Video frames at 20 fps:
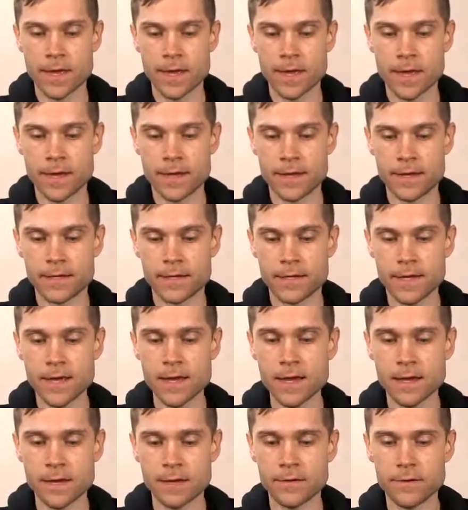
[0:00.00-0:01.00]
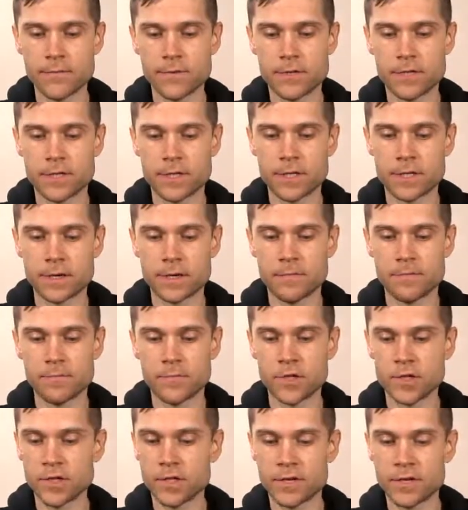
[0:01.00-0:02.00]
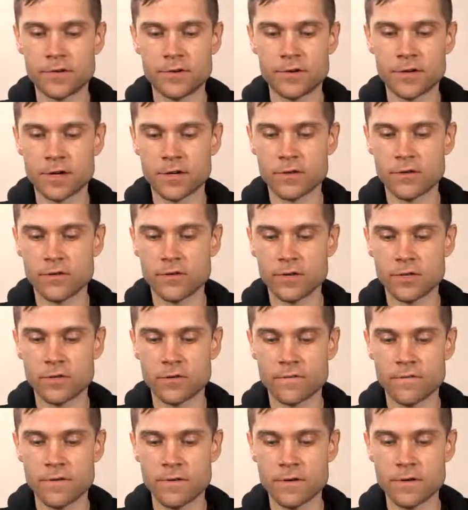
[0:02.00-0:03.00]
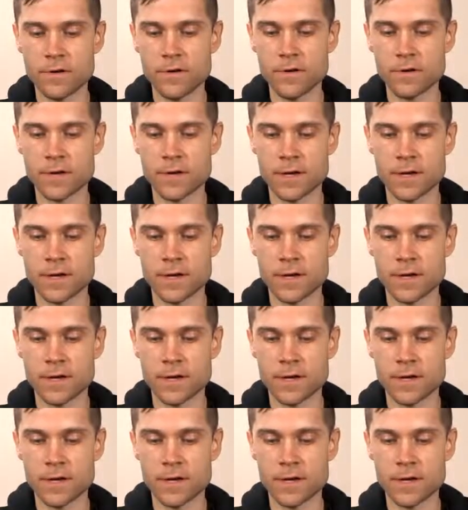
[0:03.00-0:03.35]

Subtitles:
And yeah, it was just introductory so far.